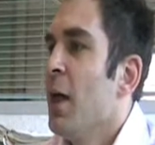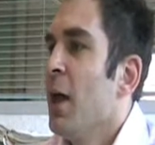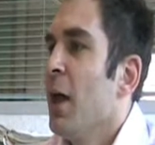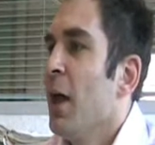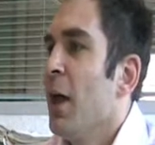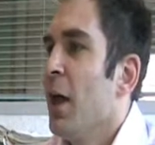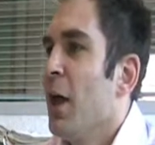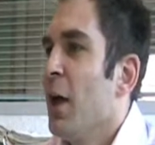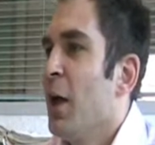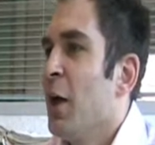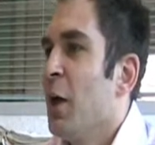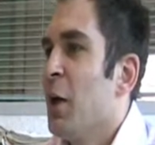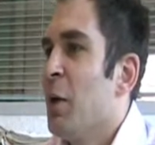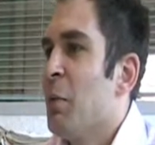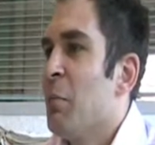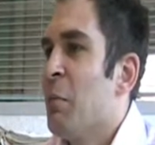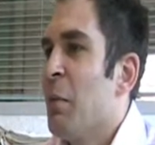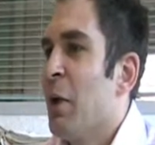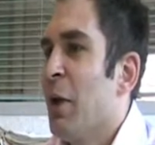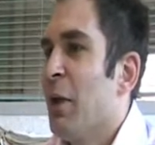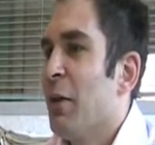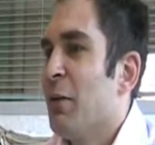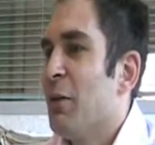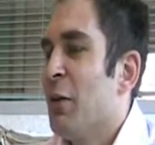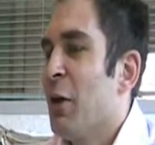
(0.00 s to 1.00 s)

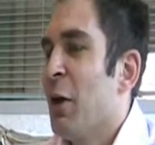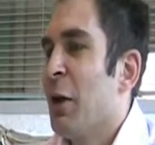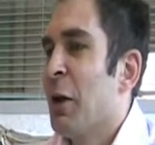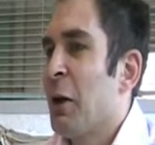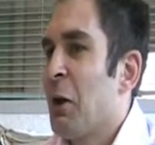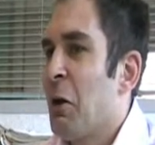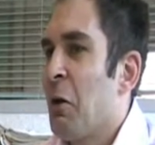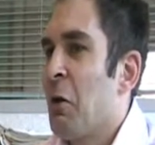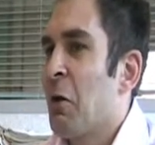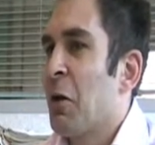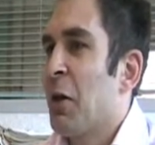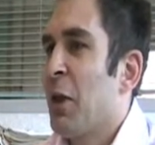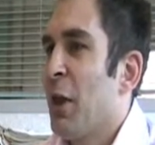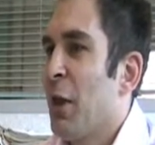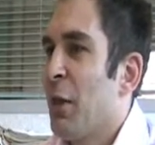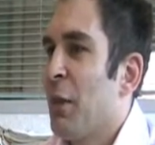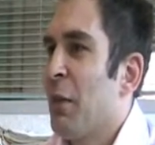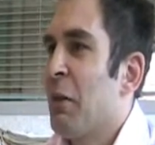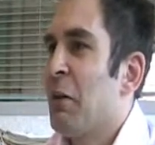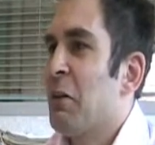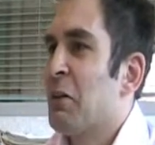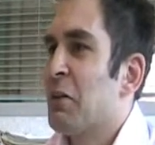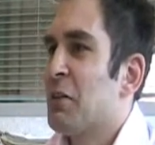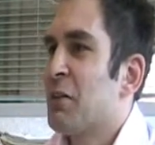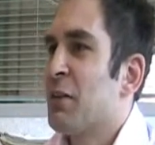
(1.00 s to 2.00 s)
But 9 o'clock,
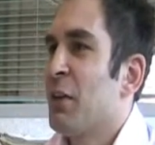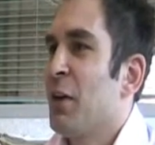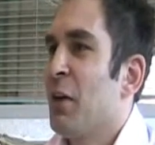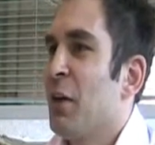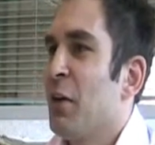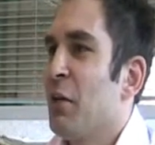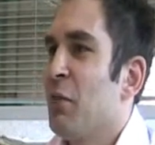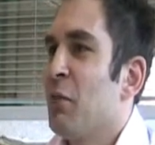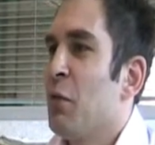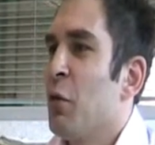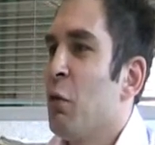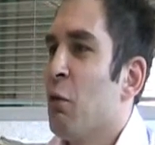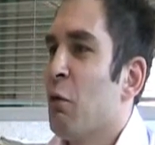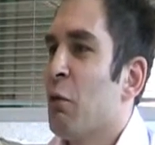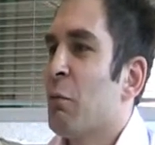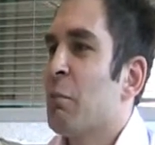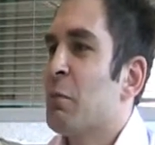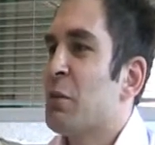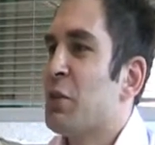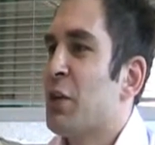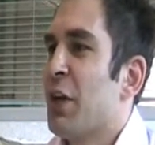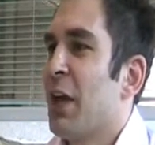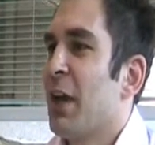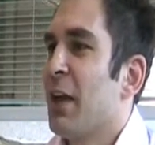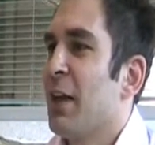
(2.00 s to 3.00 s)
then it's forum
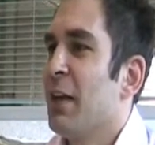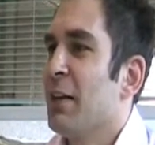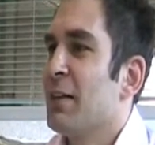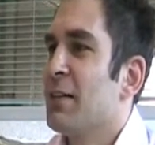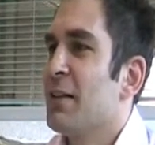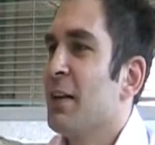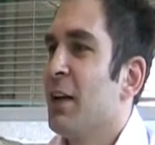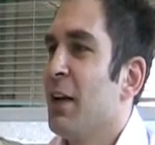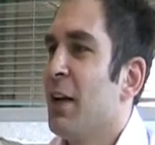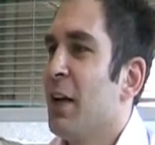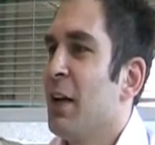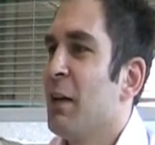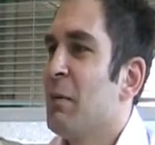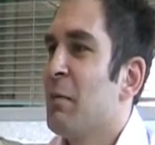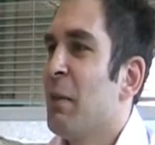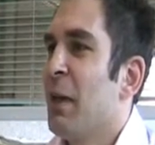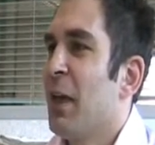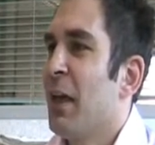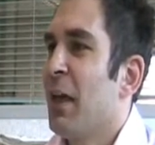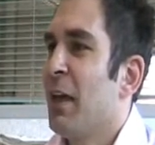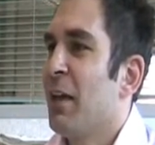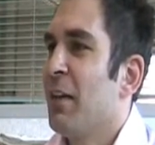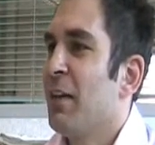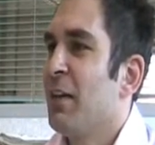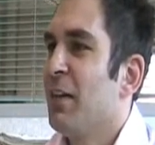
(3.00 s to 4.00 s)
checking time,
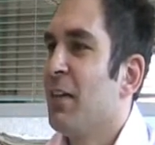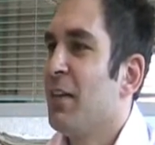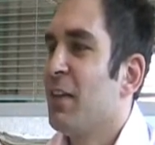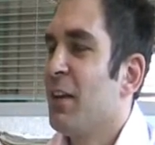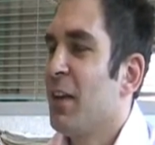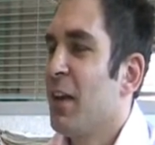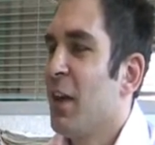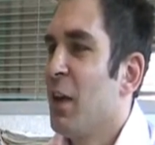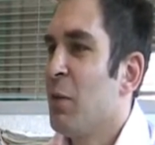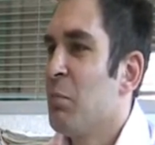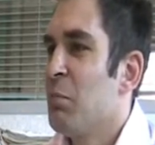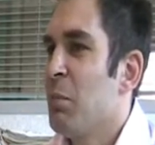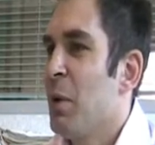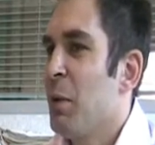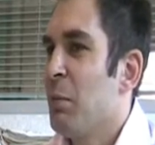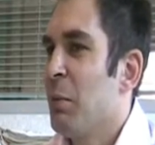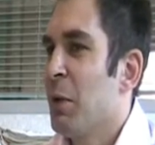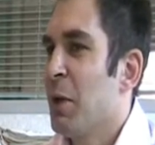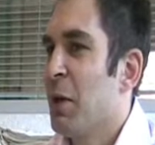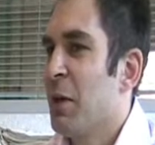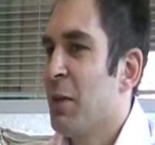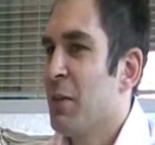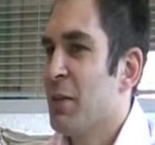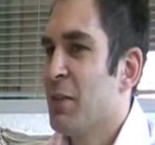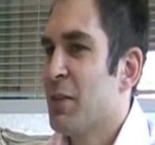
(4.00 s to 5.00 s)
and
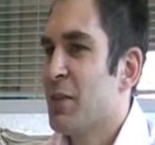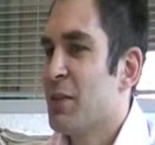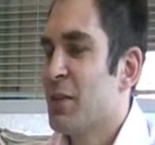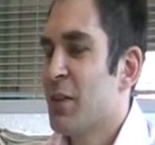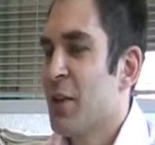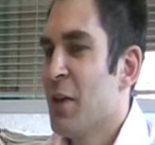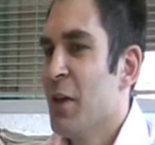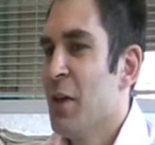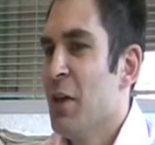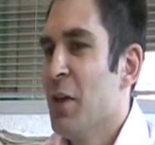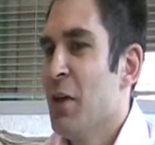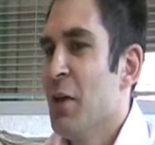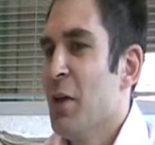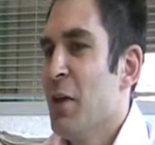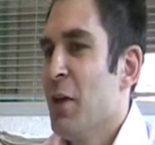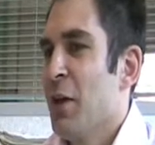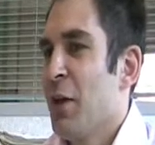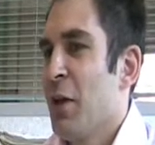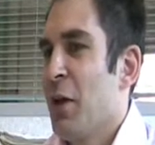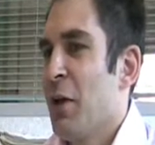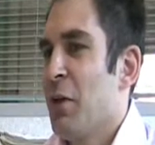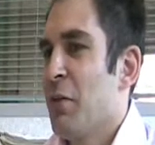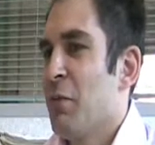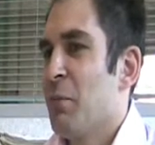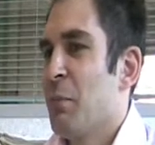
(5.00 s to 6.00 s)
publicans,
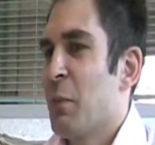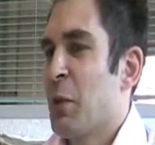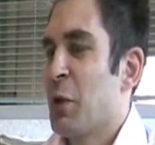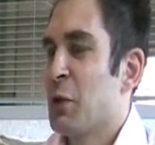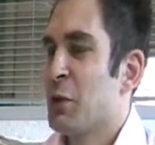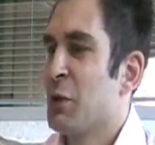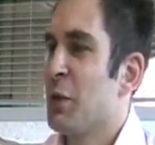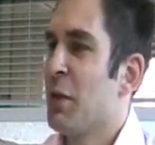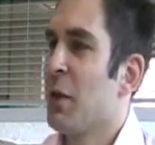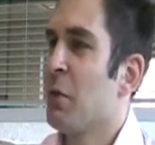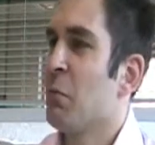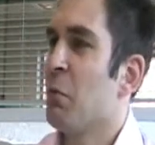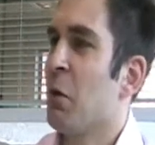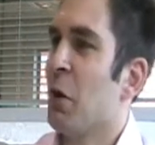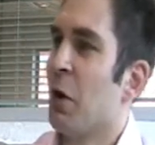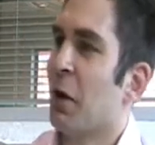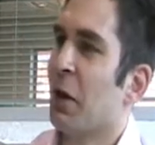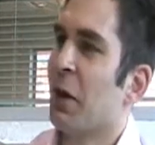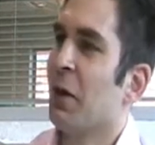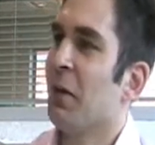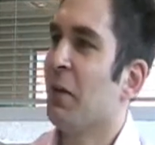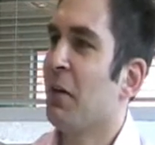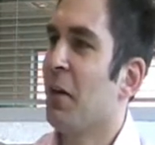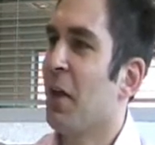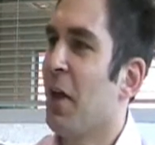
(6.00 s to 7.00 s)
kind of because of their
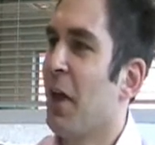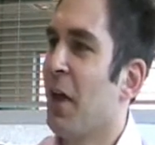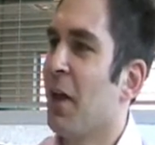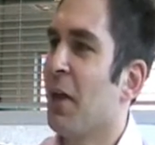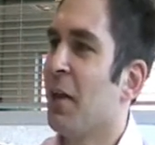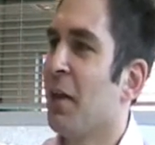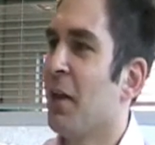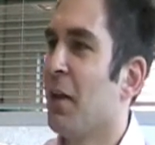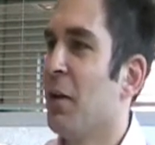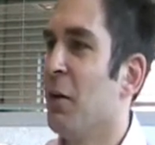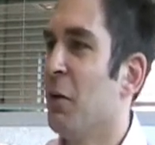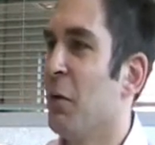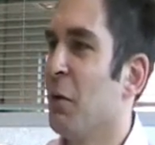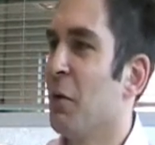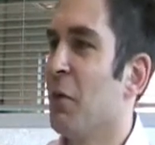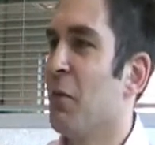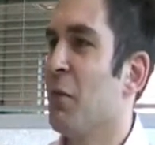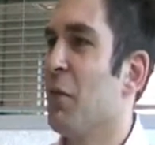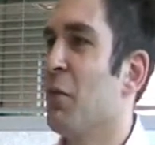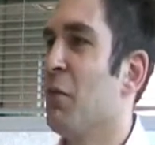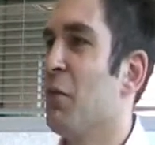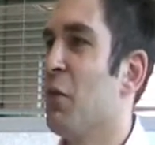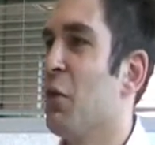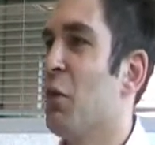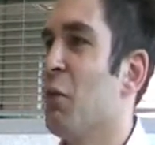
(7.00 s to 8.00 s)
working day, a lot of
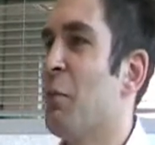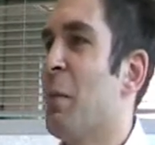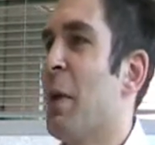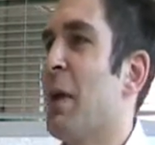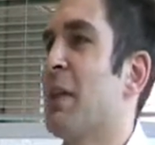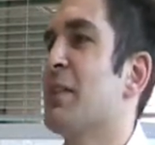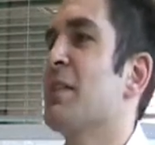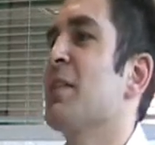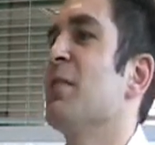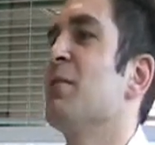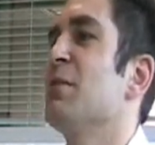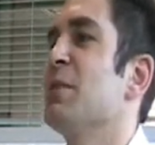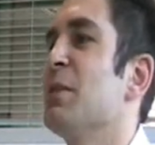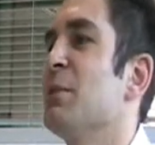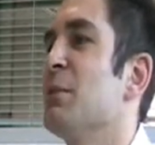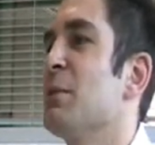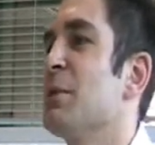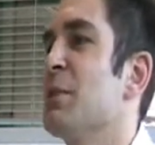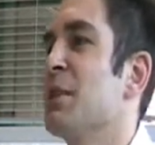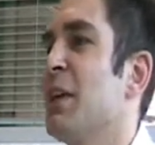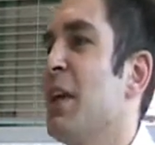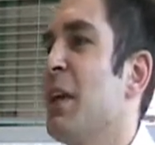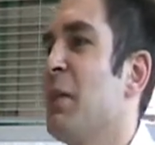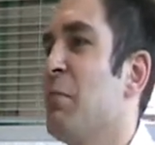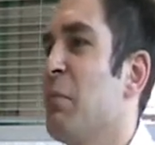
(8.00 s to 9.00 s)
the forum activity will
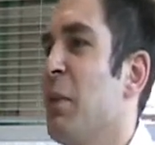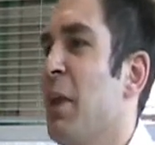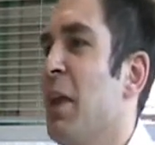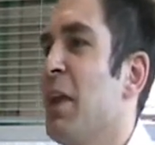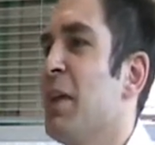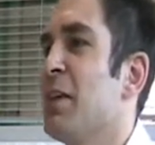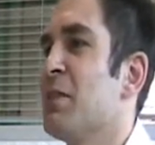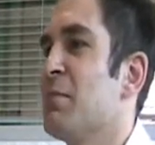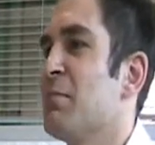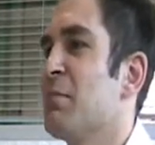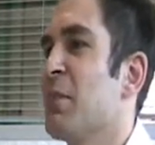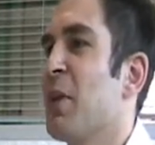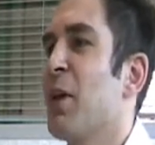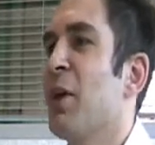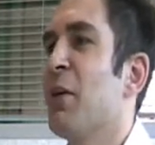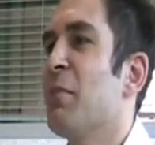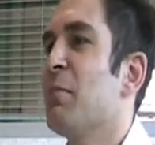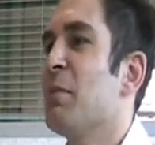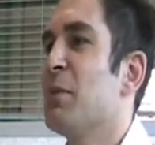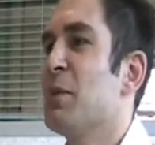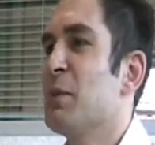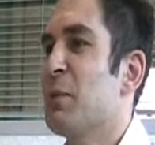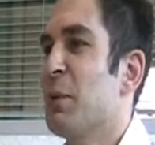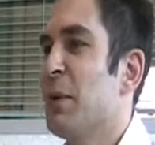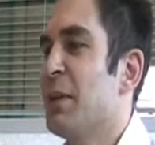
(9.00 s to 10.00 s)
take place kind of
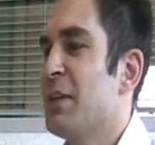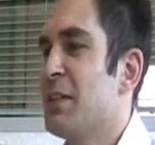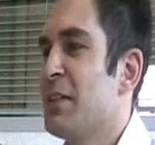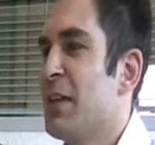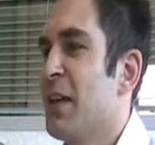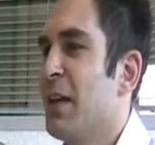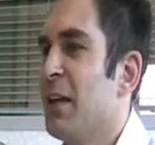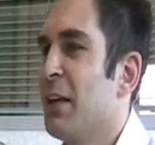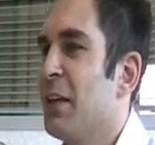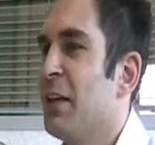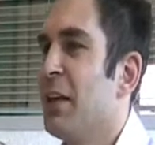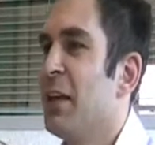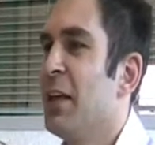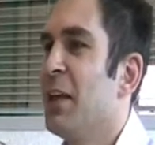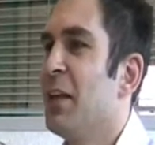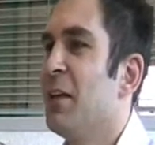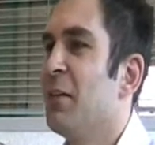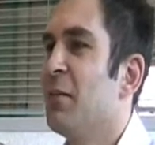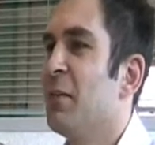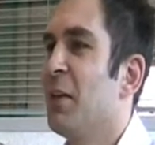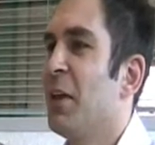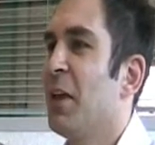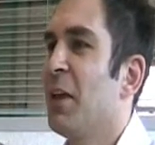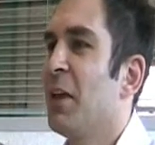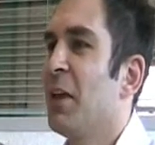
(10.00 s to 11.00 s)
between 10 in the
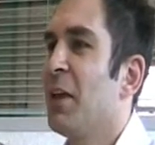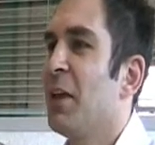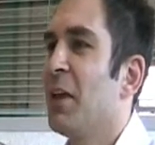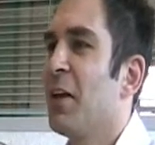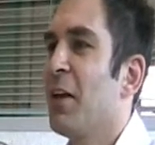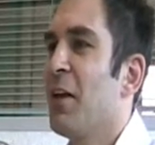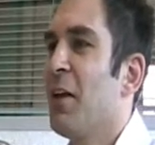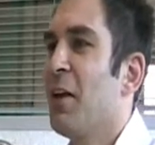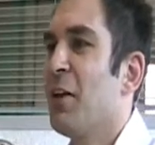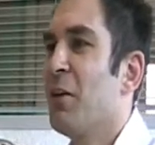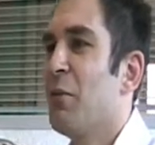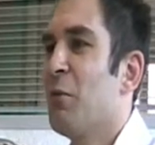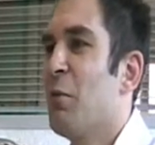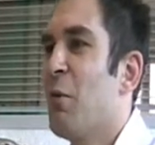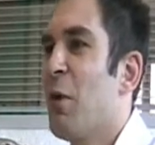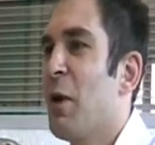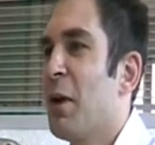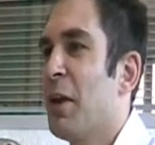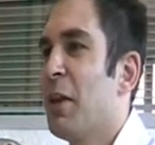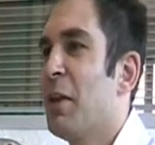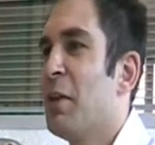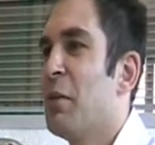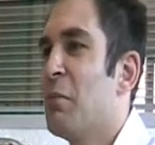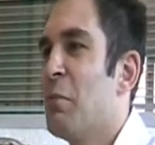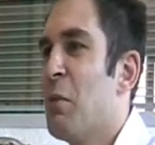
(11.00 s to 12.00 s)
evening and kind of 1
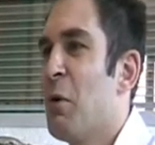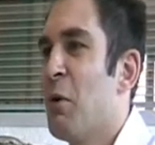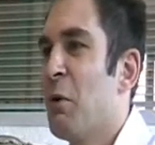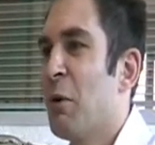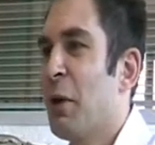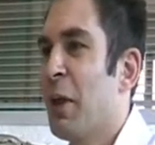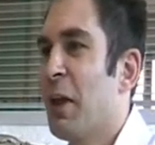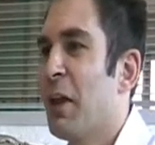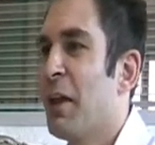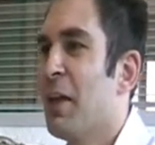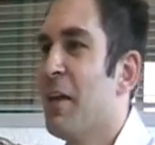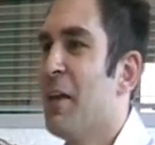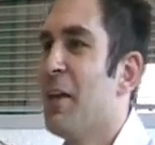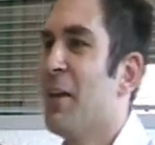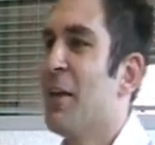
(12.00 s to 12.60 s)
in the morning.